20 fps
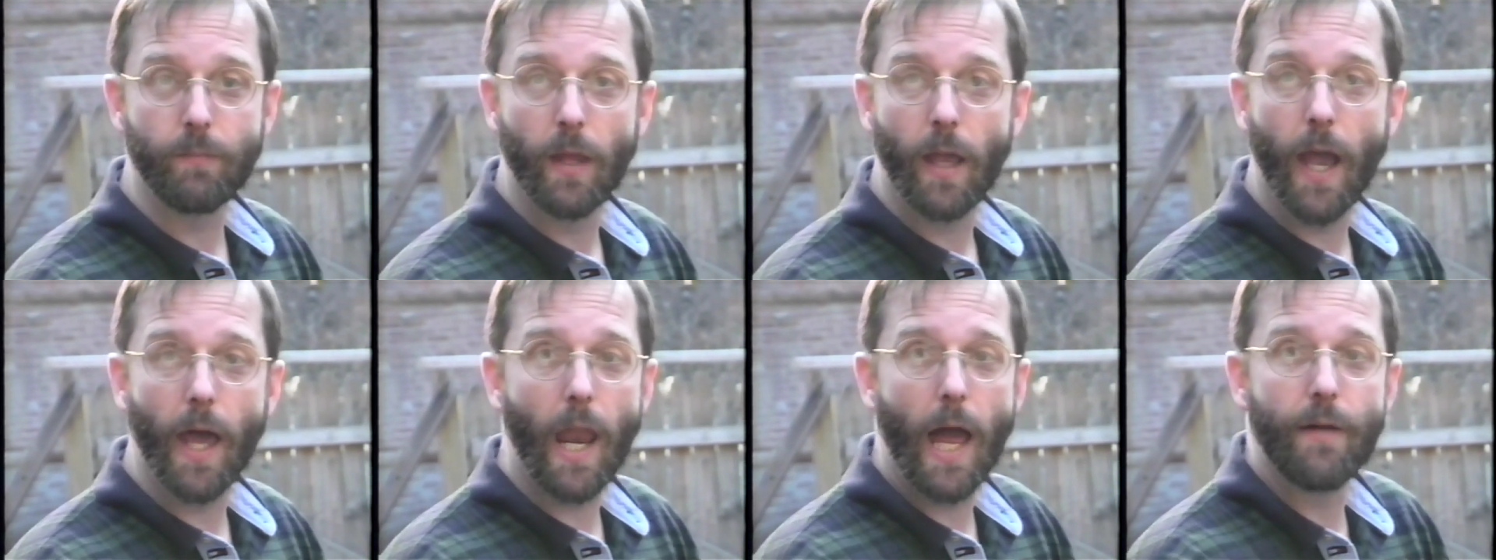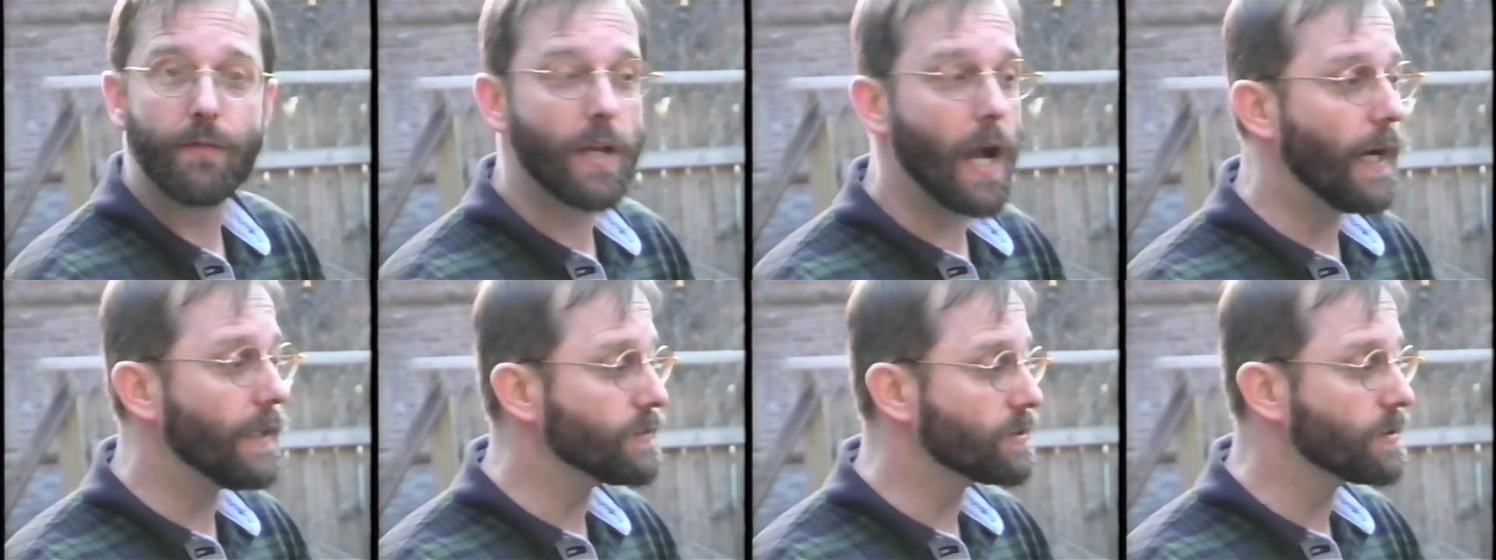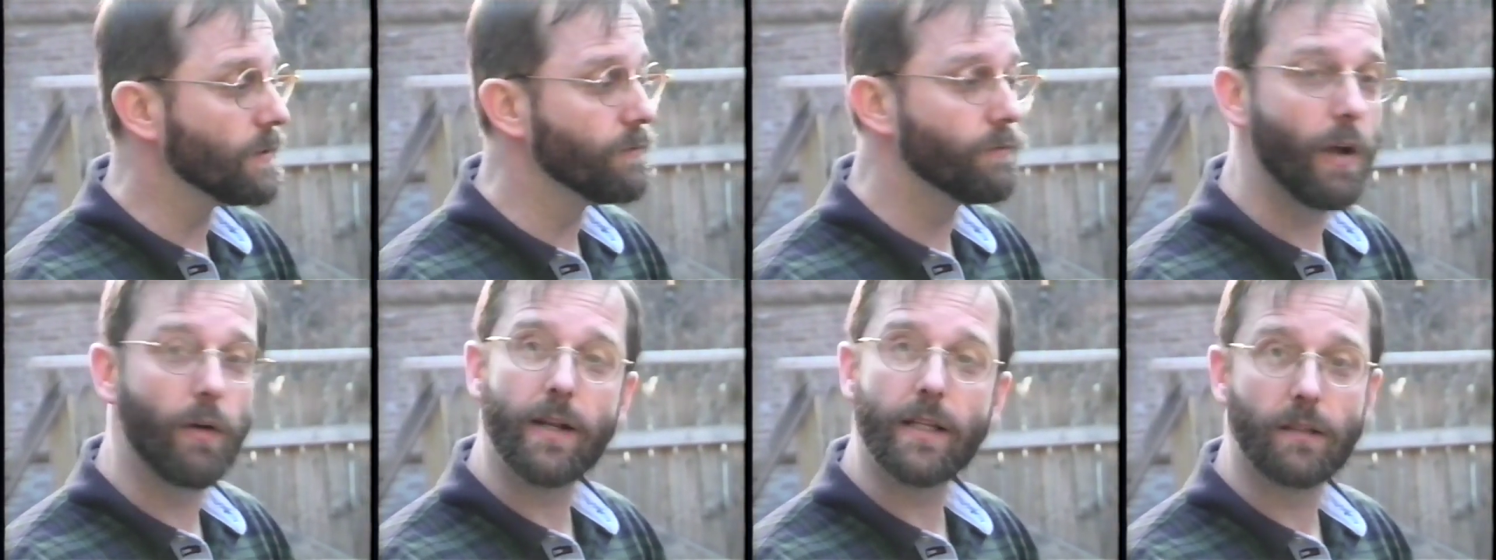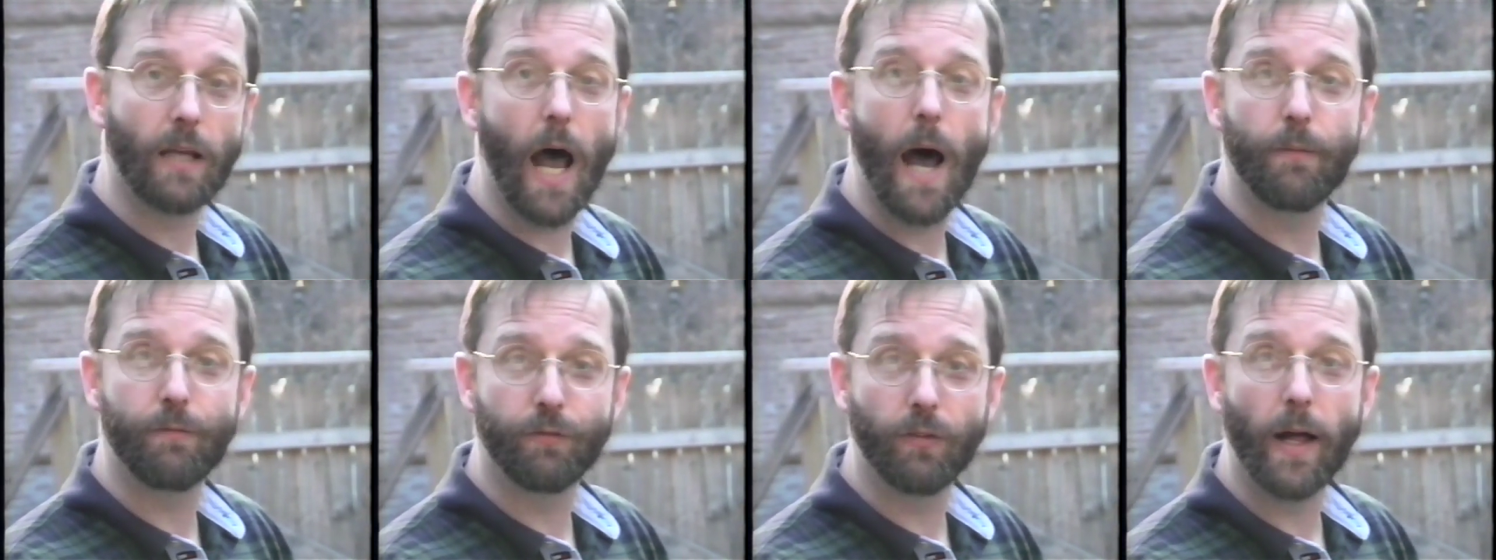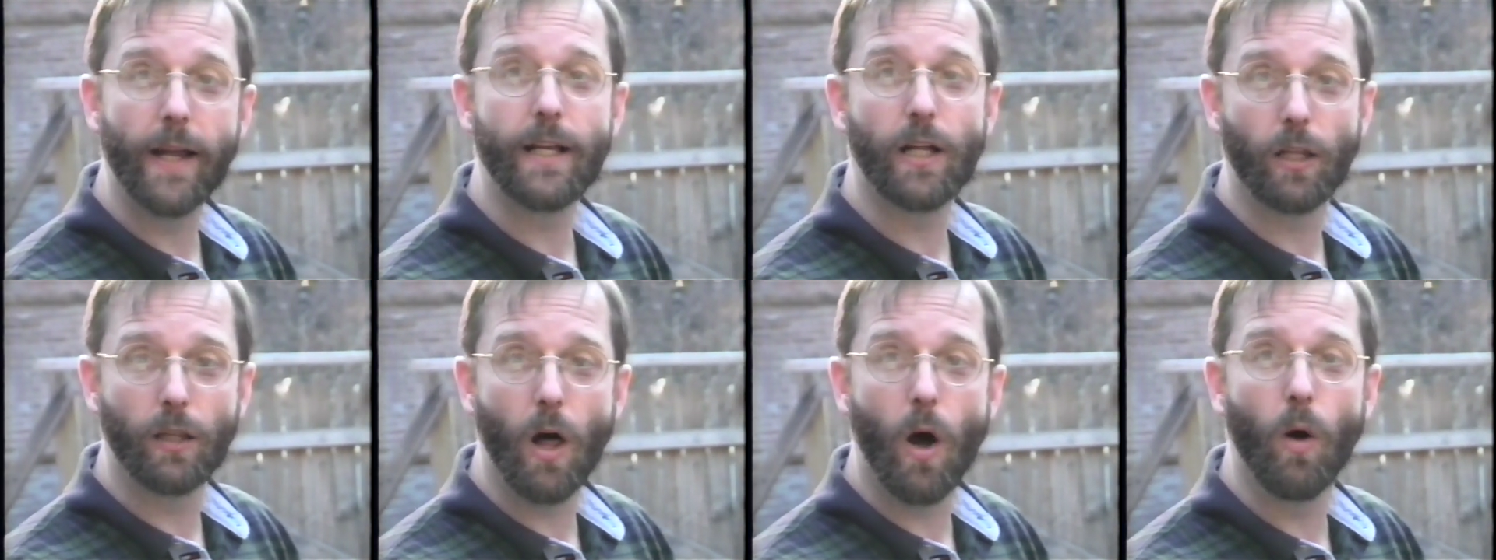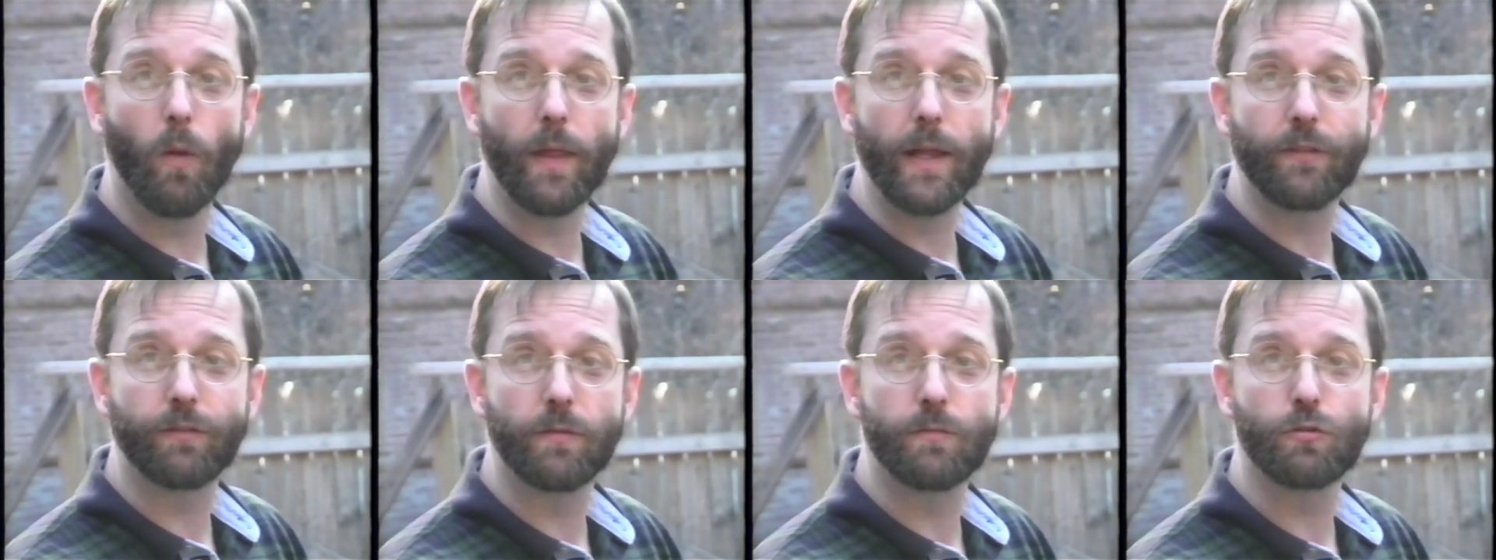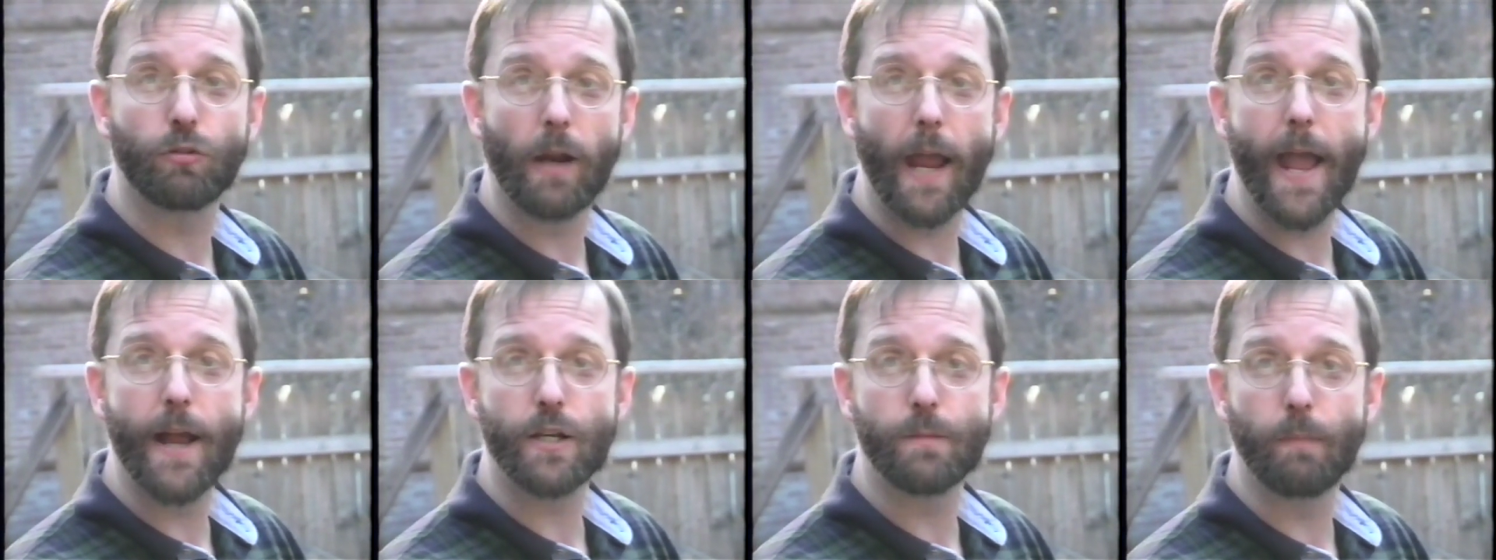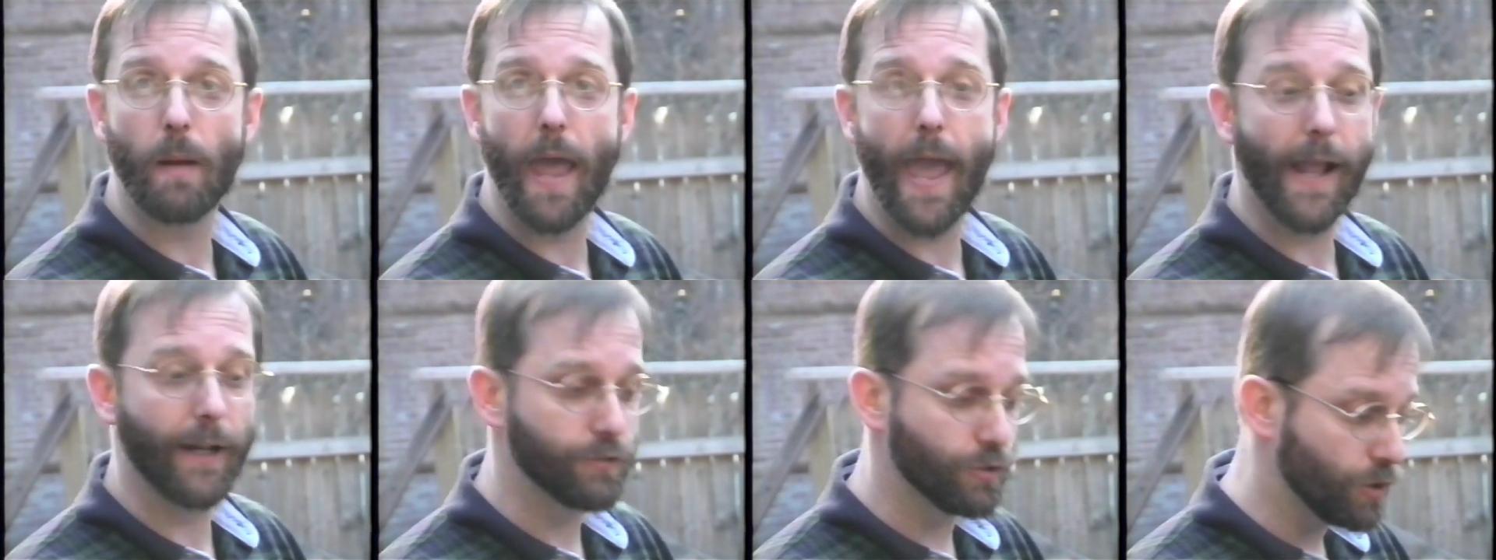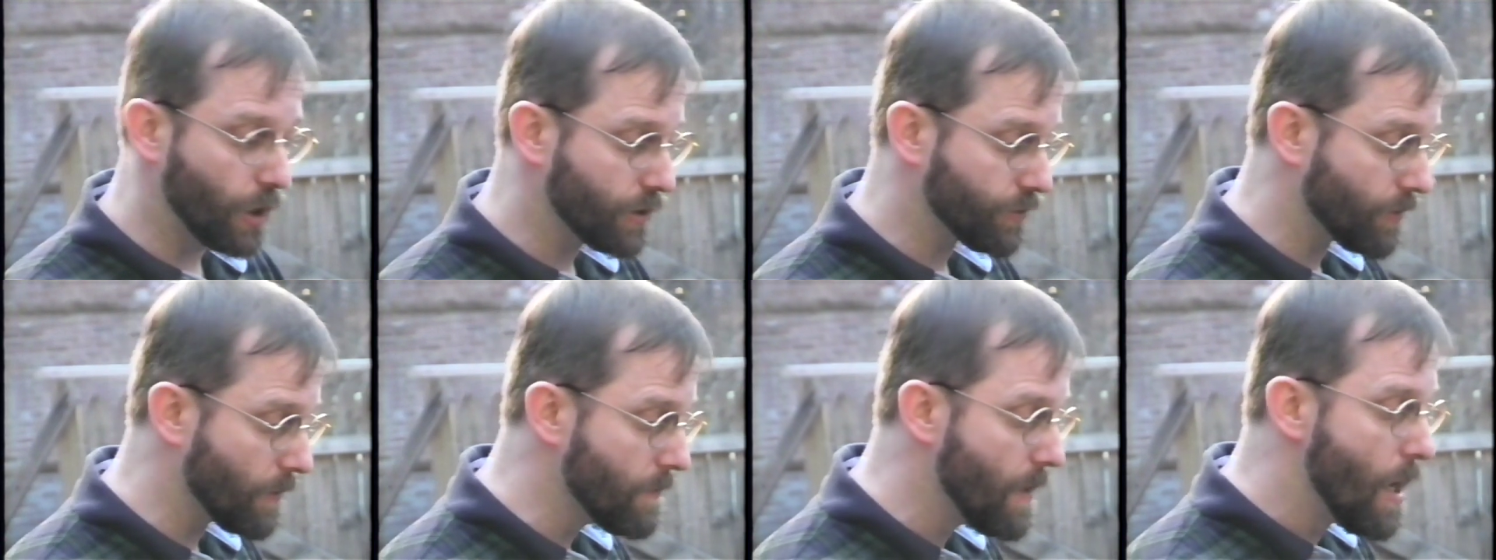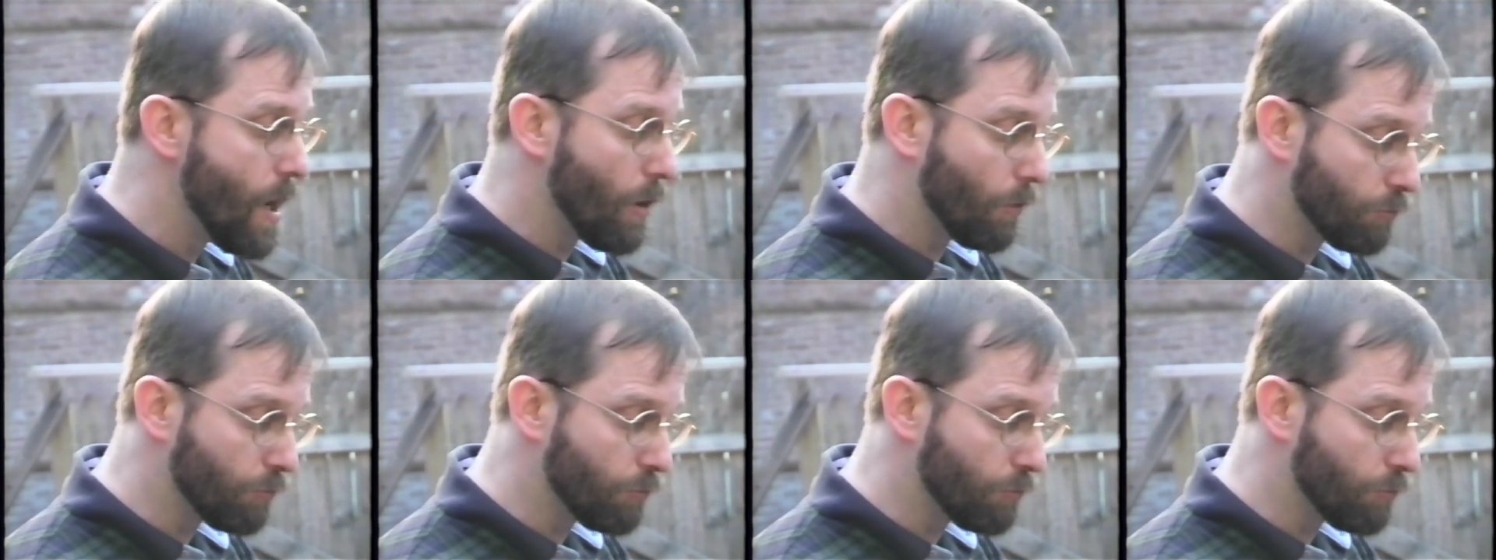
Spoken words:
and I've gotten some very top-flight clothing from trash bags just from